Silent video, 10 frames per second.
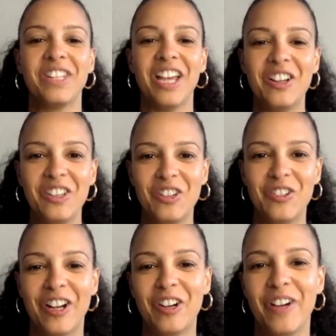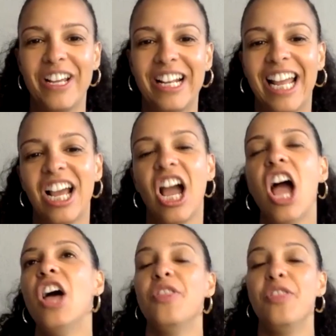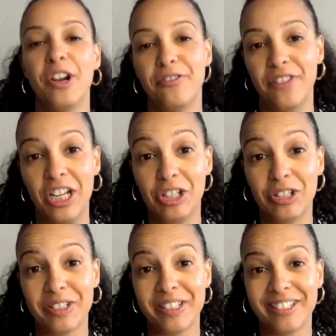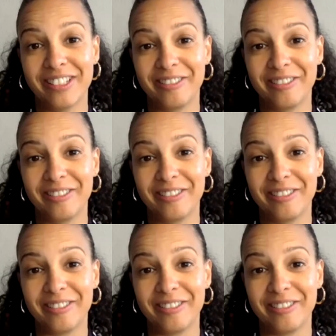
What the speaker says: tell you right away like their fears.